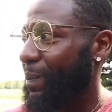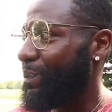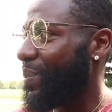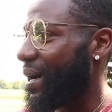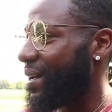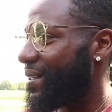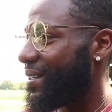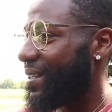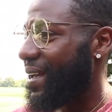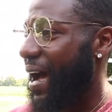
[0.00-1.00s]
But
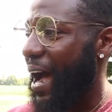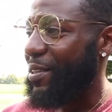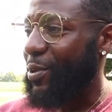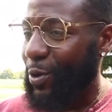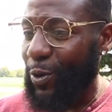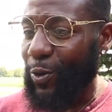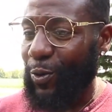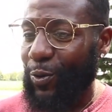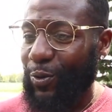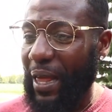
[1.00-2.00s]
I knew,
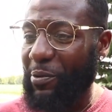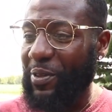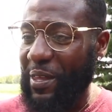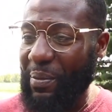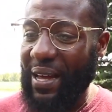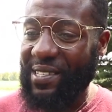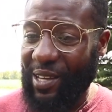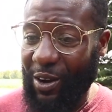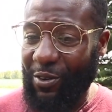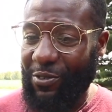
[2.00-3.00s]
like within
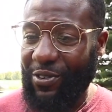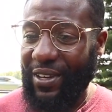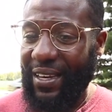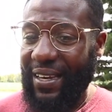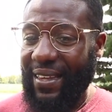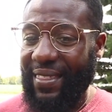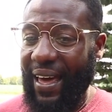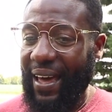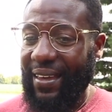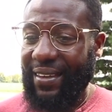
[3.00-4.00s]
myself,
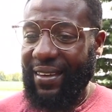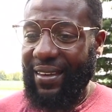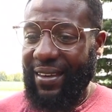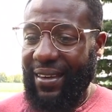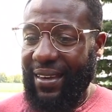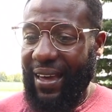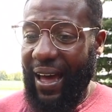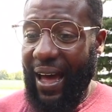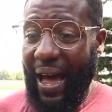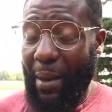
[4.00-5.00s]
that
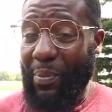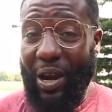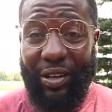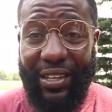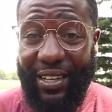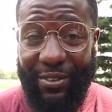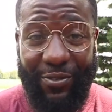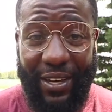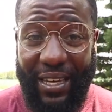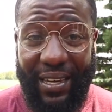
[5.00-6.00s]
I barely could
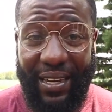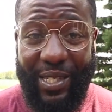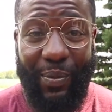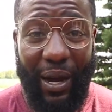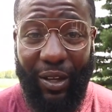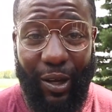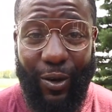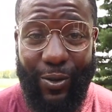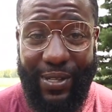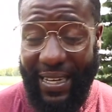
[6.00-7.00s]
fit into my
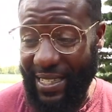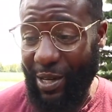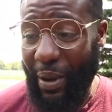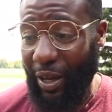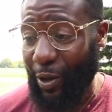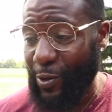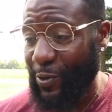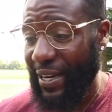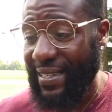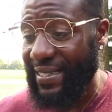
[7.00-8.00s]
clothes. I could tell my clothes
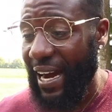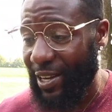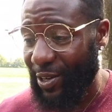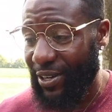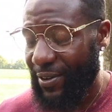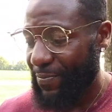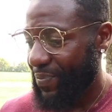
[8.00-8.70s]
were getting tighter.